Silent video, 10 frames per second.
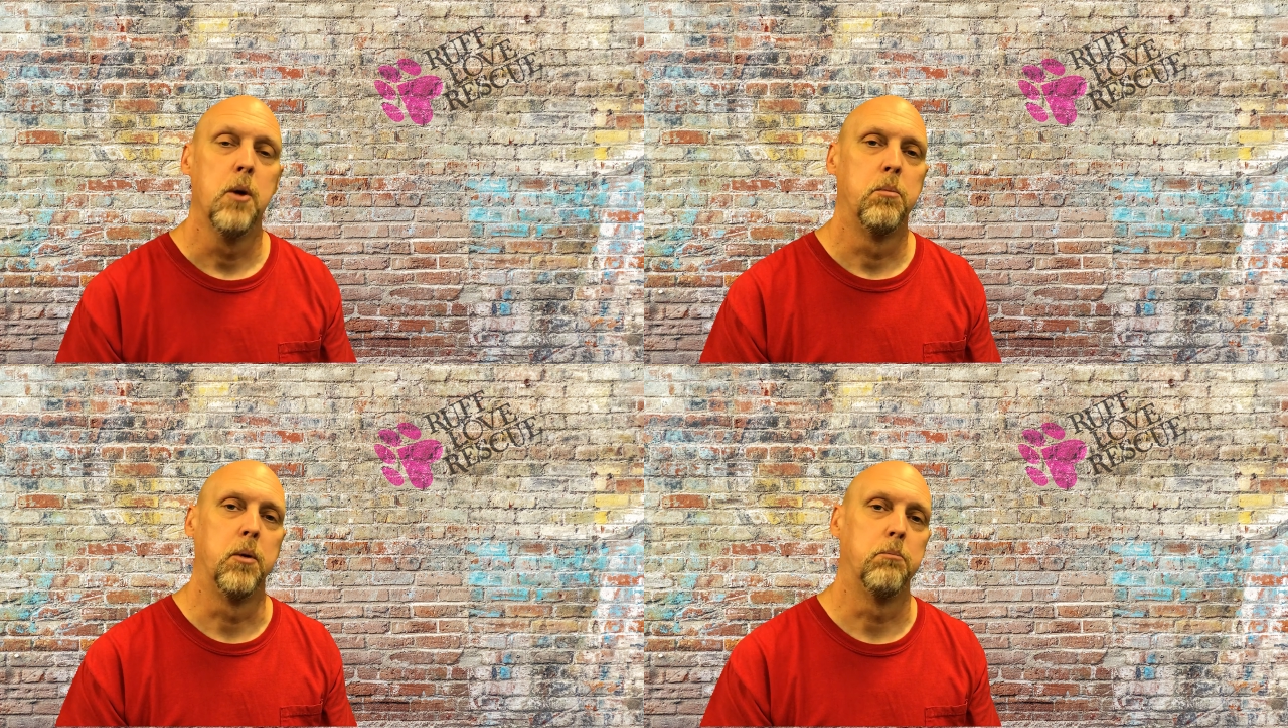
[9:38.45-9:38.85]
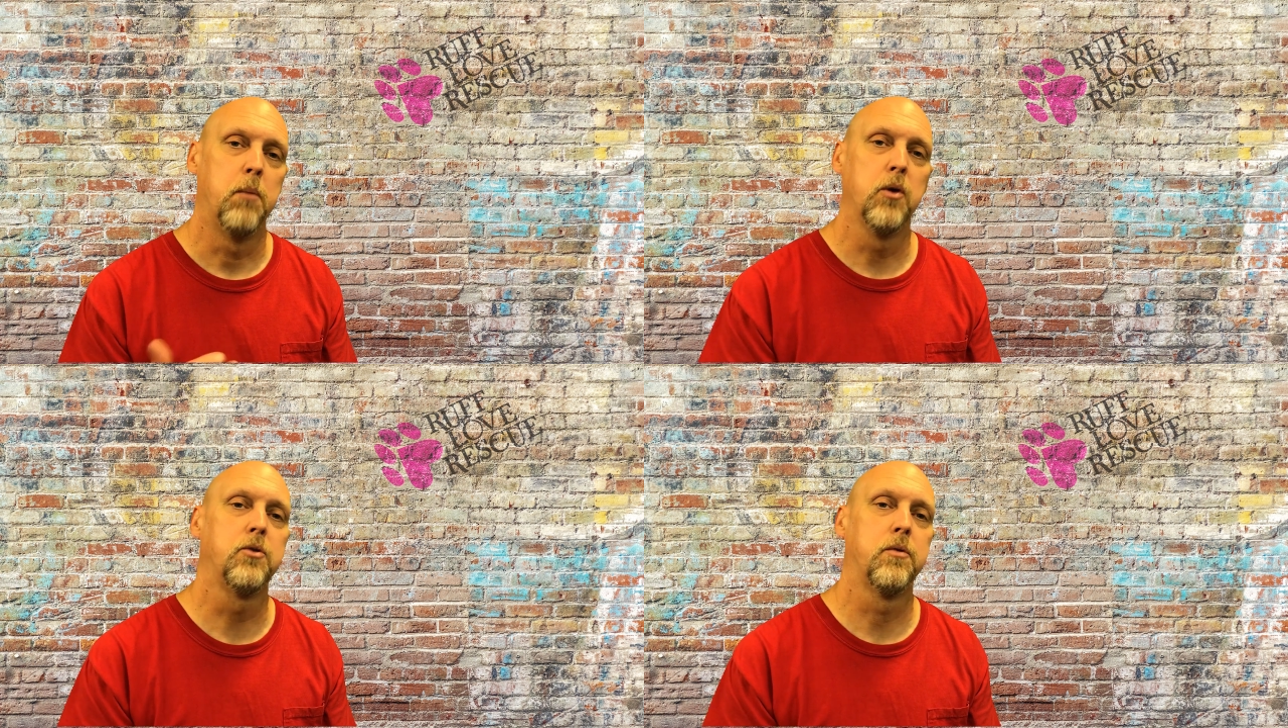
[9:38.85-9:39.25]
but
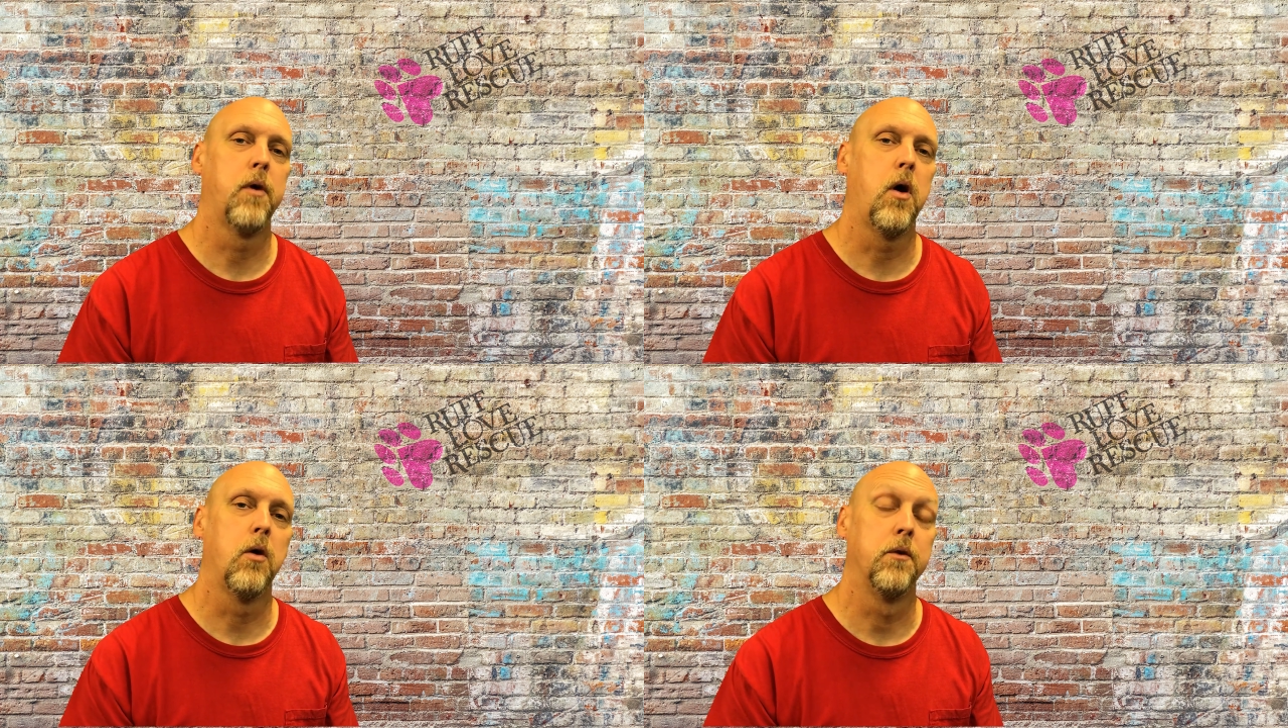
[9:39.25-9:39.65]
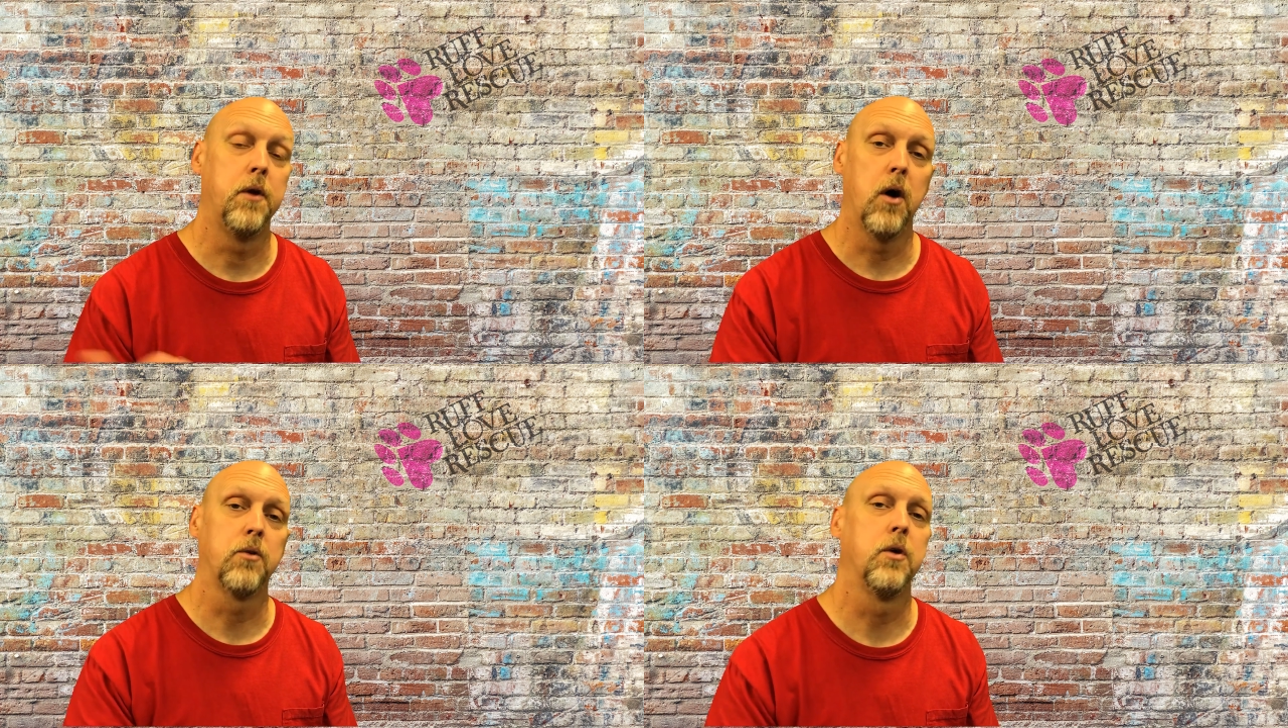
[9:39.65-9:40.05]
most of all, the
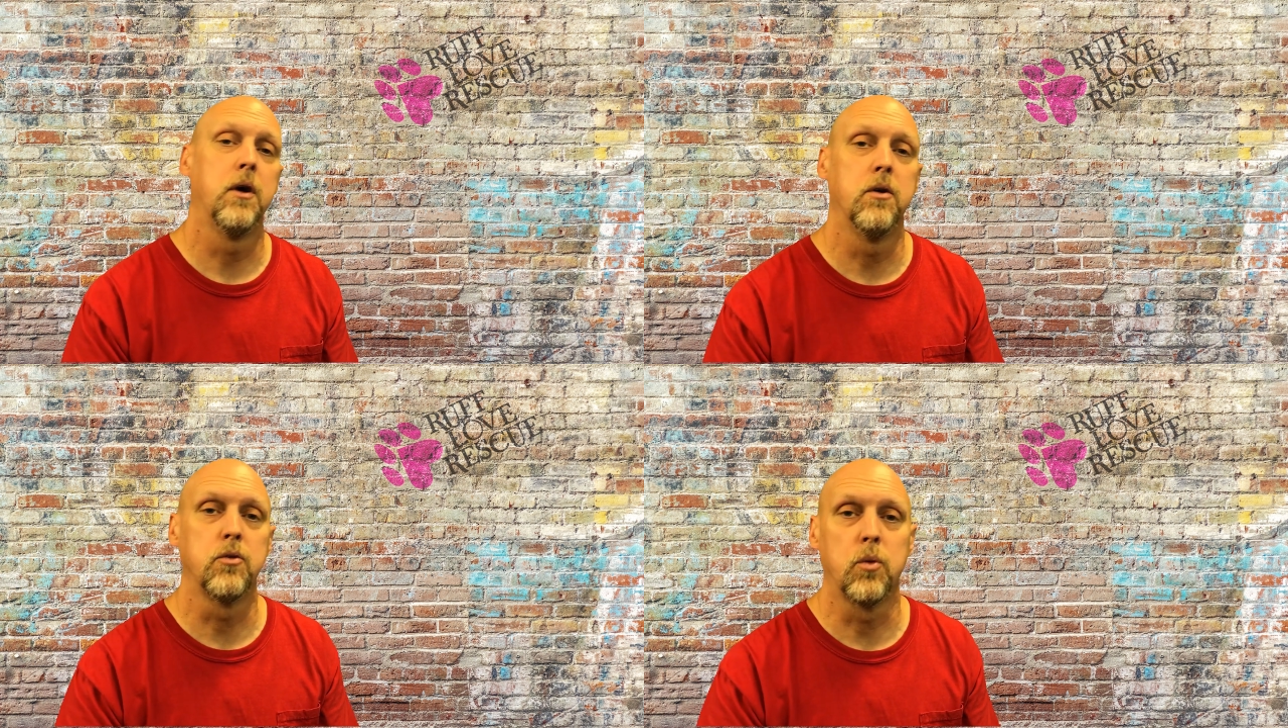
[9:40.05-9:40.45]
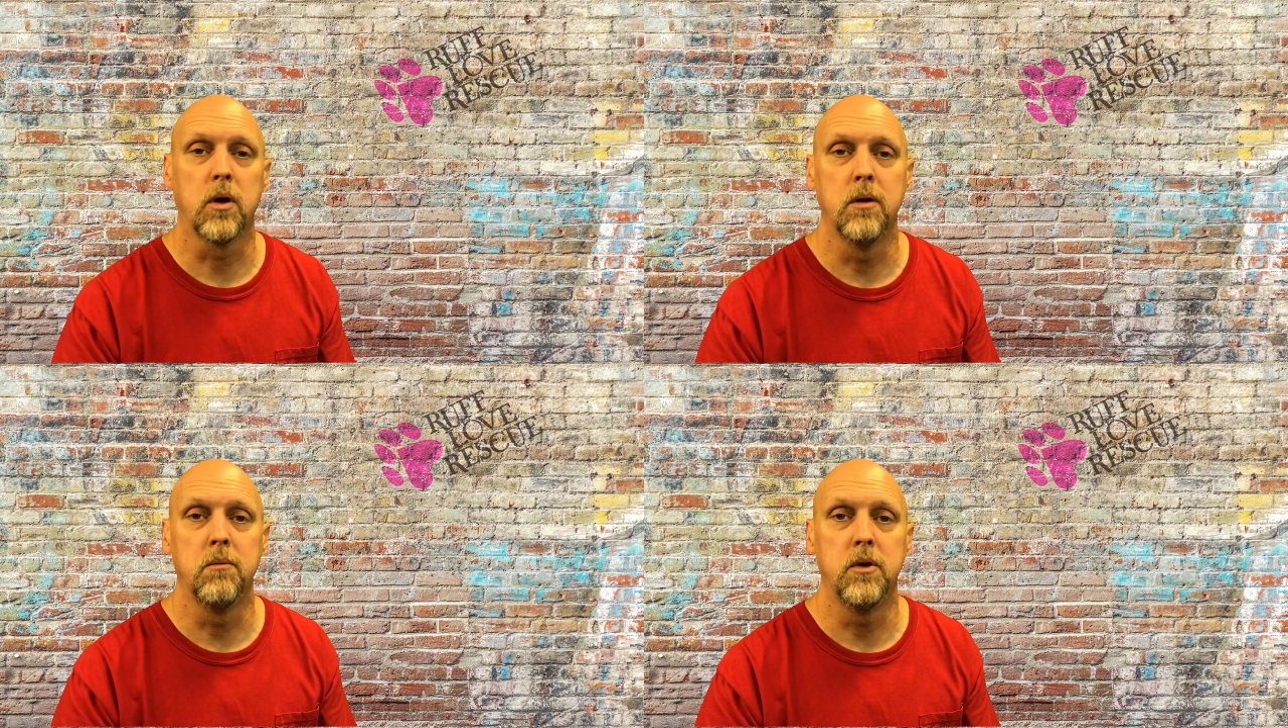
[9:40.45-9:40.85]
dog trainer is
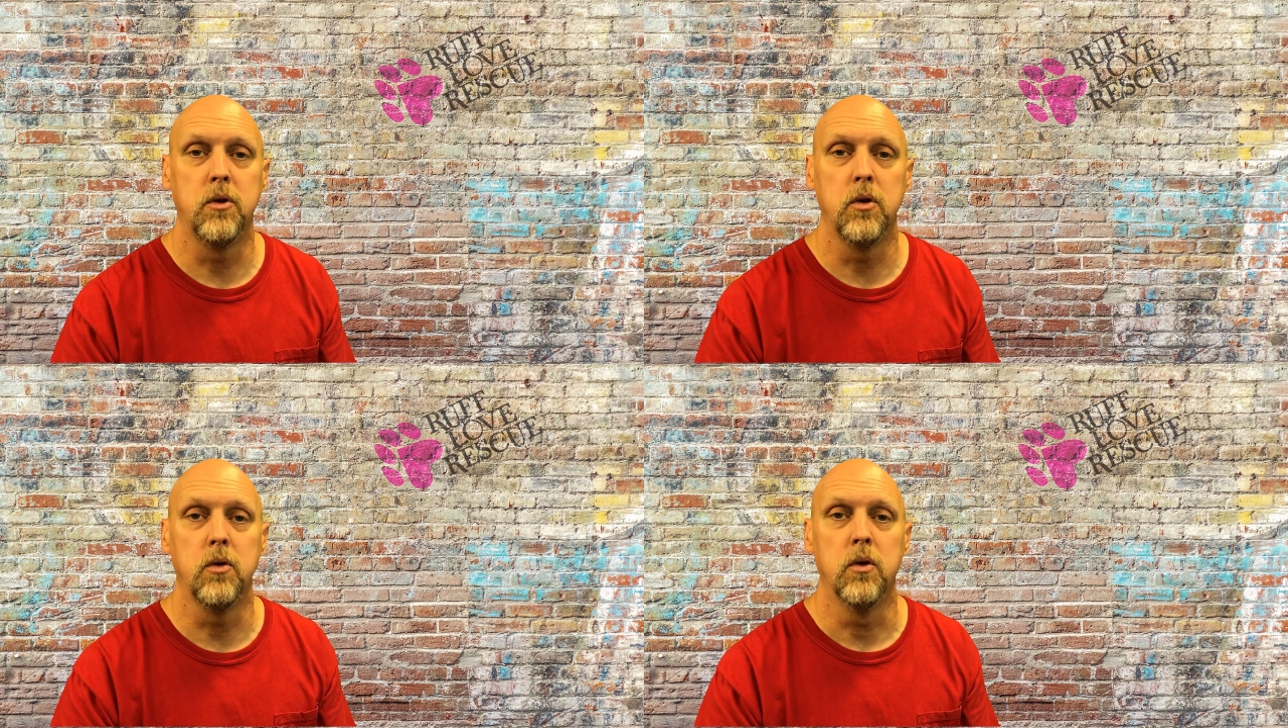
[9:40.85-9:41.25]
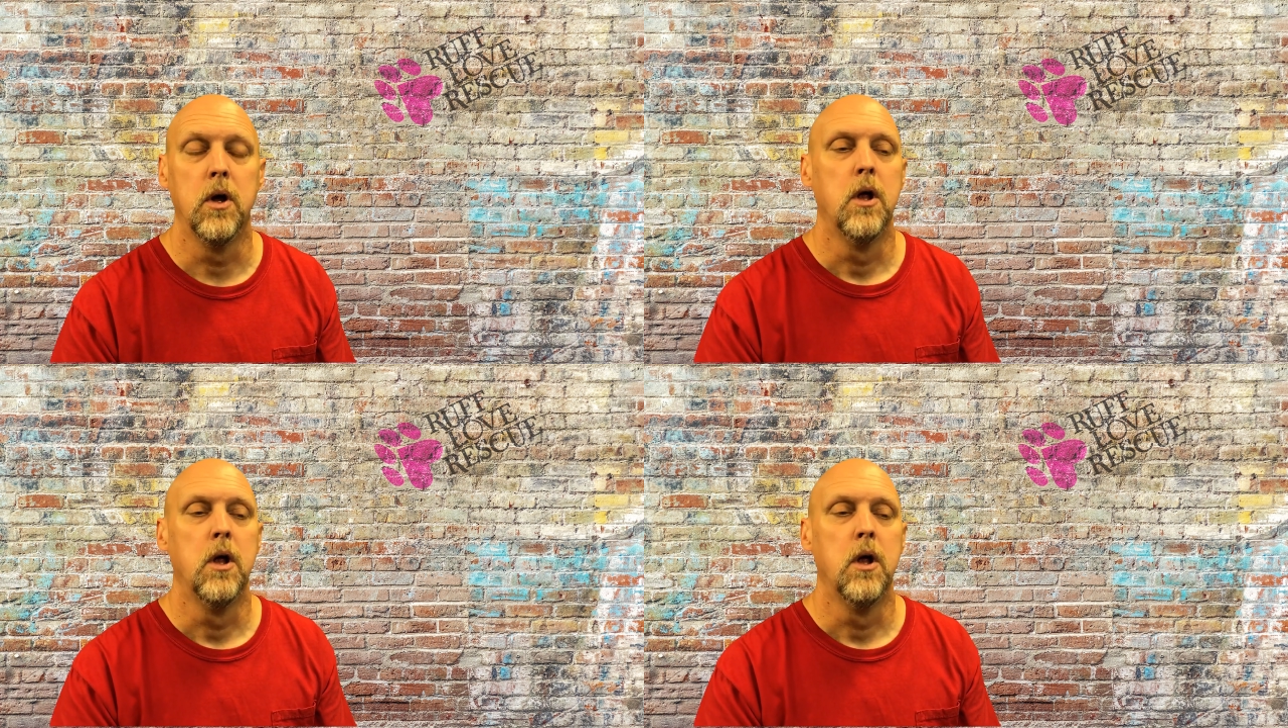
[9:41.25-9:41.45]
working with you.